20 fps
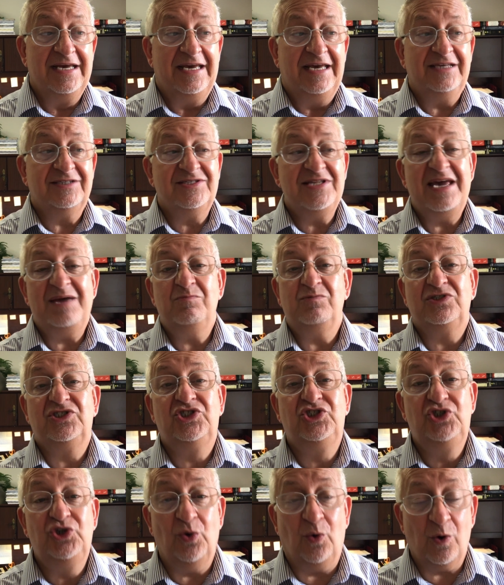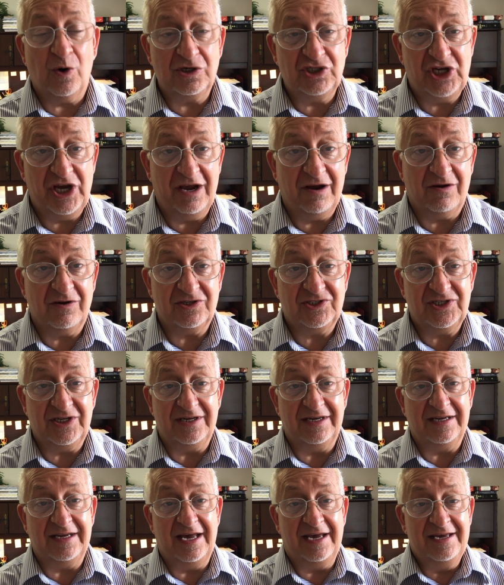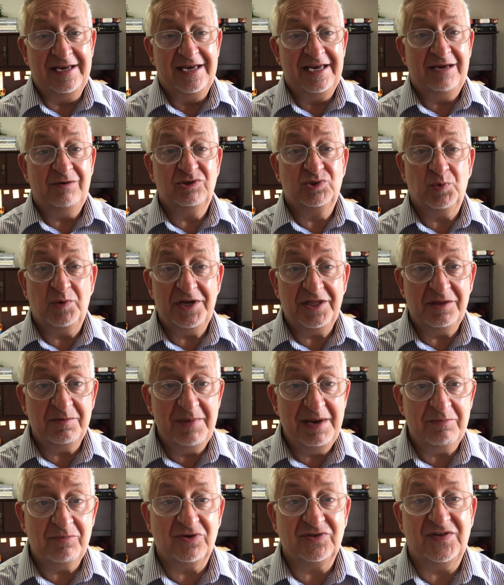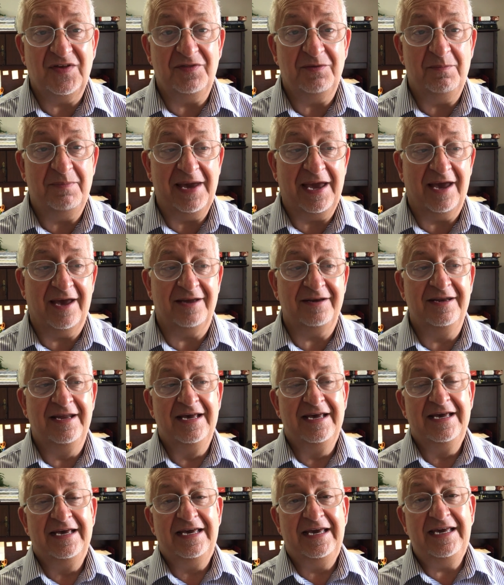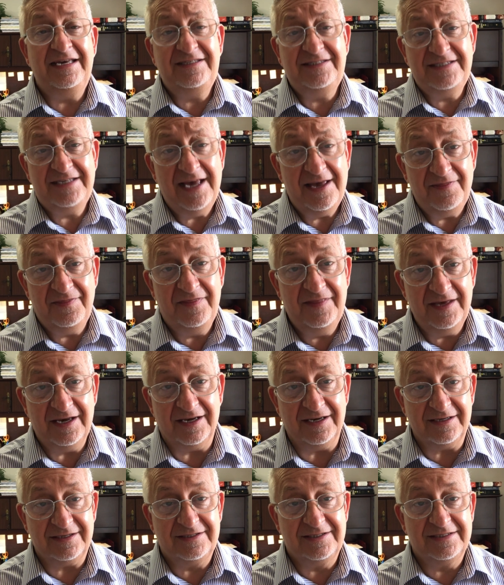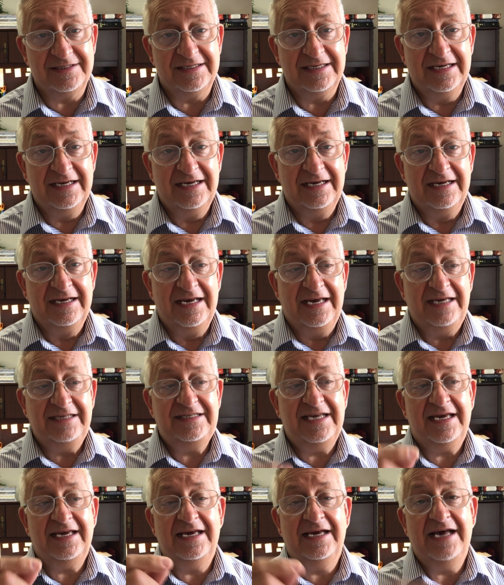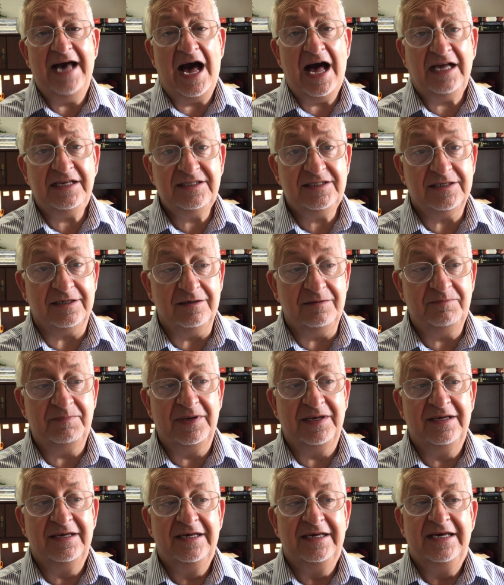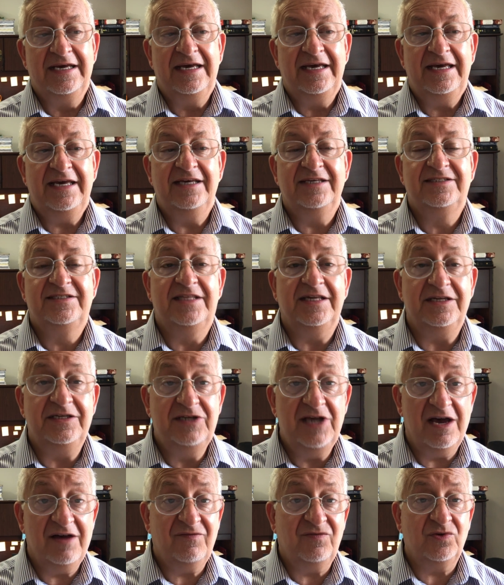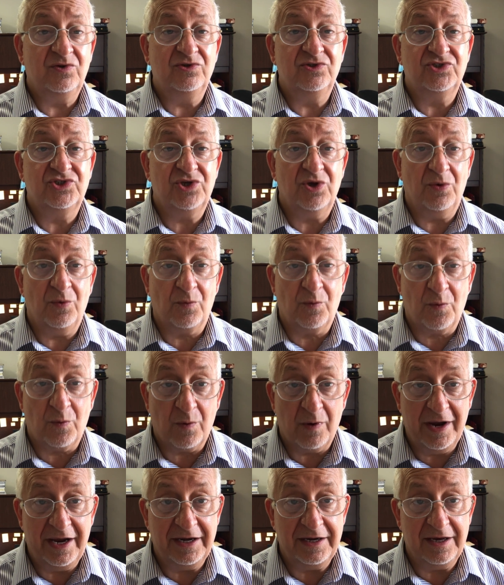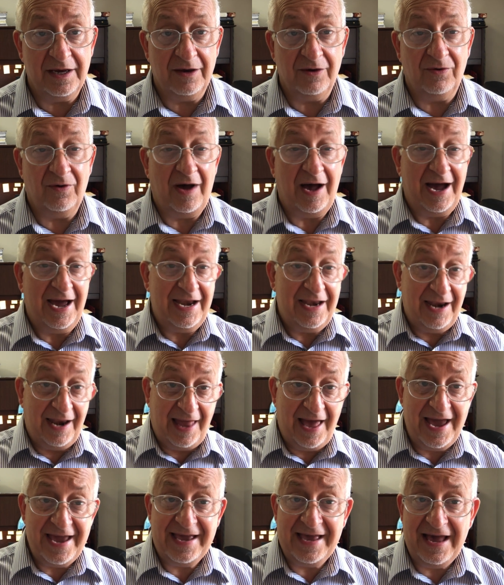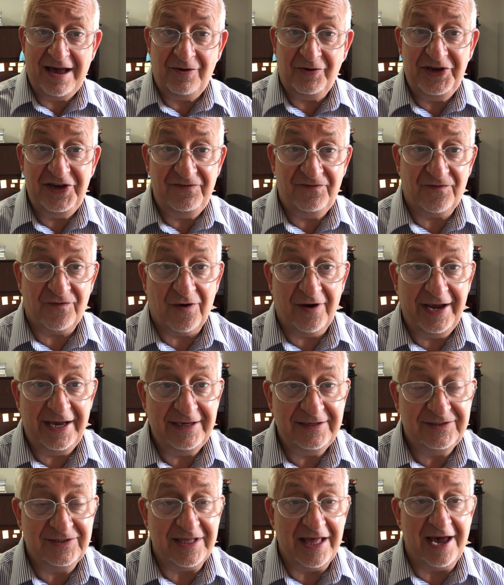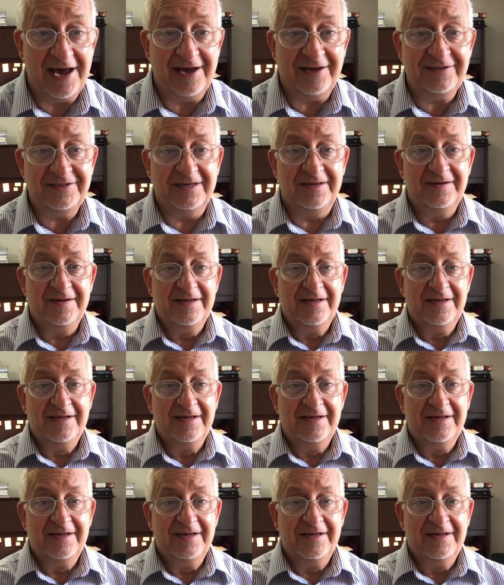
His name was George Harrison. He was one of the members of the band. He said this. He said, "Gossip is the devil's radio." I like how he phrased that